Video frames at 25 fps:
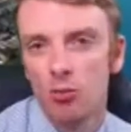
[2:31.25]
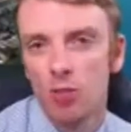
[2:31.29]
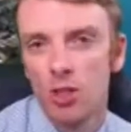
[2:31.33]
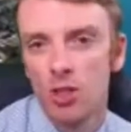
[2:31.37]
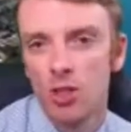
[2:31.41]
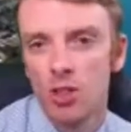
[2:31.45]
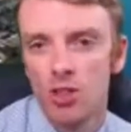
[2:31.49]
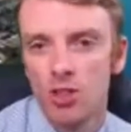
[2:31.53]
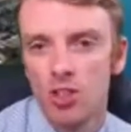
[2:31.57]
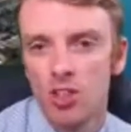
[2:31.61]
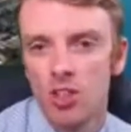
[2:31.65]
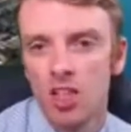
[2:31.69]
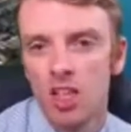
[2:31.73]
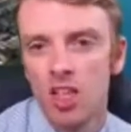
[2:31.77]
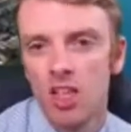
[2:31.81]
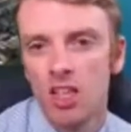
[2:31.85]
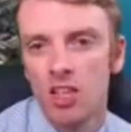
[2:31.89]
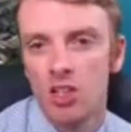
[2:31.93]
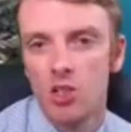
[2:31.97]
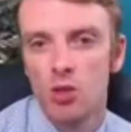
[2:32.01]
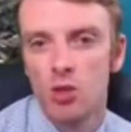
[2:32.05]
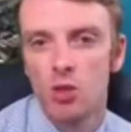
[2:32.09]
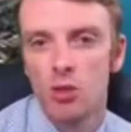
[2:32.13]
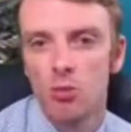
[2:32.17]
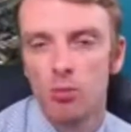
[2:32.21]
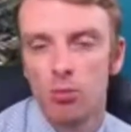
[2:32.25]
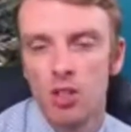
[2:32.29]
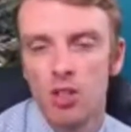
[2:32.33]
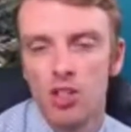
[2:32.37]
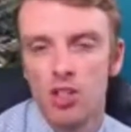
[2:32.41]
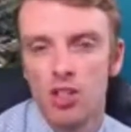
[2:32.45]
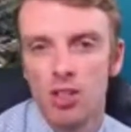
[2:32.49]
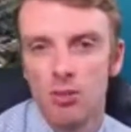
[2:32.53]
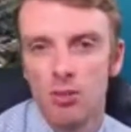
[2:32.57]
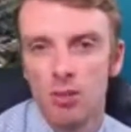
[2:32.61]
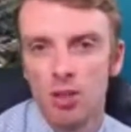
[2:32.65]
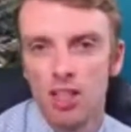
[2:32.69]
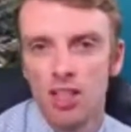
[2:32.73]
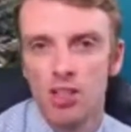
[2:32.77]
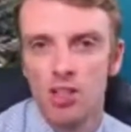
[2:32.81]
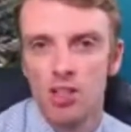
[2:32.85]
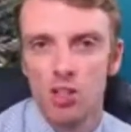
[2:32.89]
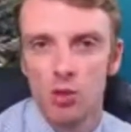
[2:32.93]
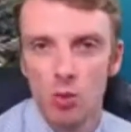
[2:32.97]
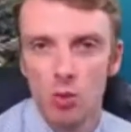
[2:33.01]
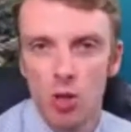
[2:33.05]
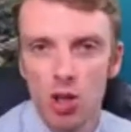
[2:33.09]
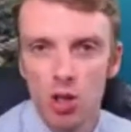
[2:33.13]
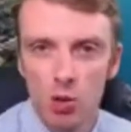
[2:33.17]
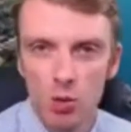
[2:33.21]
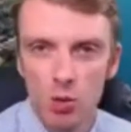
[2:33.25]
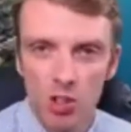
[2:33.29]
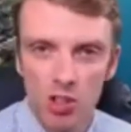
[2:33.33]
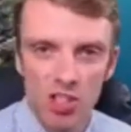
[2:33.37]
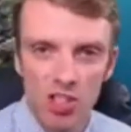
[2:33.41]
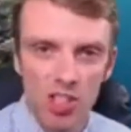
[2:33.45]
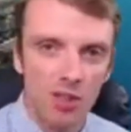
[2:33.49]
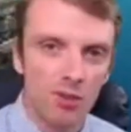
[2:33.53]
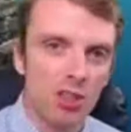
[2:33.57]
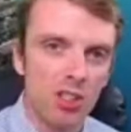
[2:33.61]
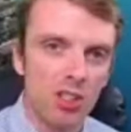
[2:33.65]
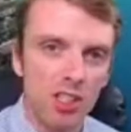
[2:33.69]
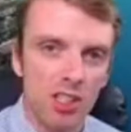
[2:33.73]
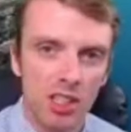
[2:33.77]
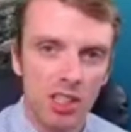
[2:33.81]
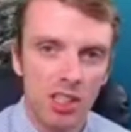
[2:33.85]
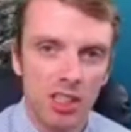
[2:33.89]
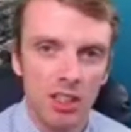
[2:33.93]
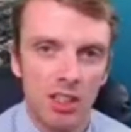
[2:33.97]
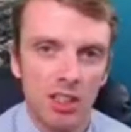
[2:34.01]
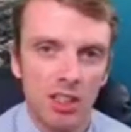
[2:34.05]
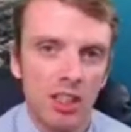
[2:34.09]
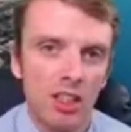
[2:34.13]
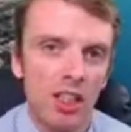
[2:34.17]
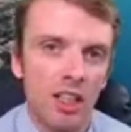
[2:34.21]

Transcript: because the sort of principle is you work on your 70,